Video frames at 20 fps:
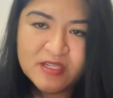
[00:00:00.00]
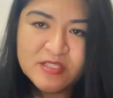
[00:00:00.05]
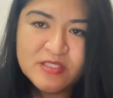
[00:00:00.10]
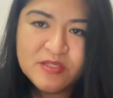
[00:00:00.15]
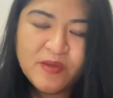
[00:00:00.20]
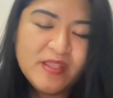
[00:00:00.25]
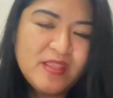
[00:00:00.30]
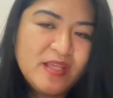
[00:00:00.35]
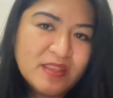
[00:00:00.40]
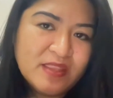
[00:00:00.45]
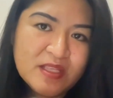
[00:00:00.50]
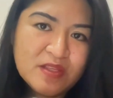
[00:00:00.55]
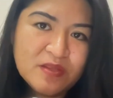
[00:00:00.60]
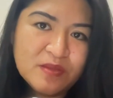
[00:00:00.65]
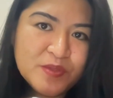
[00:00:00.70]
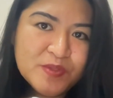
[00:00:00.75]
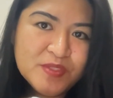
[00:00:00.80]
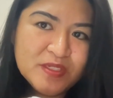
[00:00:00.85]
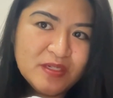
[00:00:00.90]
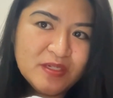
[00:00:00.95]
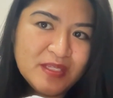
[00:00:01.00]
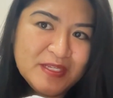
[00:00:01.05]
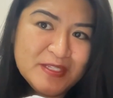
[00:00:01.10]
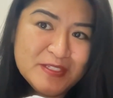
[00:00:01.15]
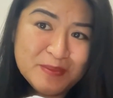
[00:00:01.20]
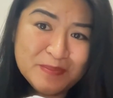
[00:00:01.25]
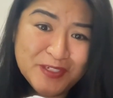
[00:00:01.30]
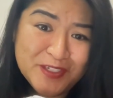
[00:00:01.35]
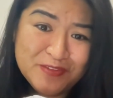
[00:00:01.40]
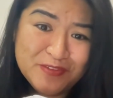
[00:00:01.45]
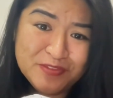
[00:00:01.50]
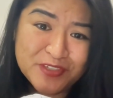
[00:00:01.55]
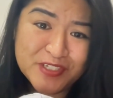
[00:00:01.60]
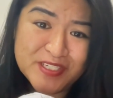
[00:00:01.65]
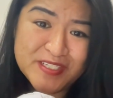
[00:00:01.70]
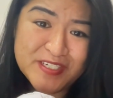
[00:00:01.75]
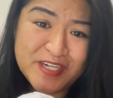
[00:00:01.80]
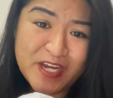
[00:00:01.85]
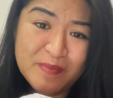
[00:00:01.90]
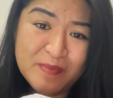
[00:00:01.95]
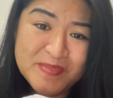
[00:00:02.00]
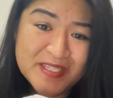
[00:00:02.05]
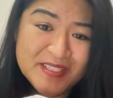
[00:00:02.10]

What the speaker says: So I think that those are like some good first steps.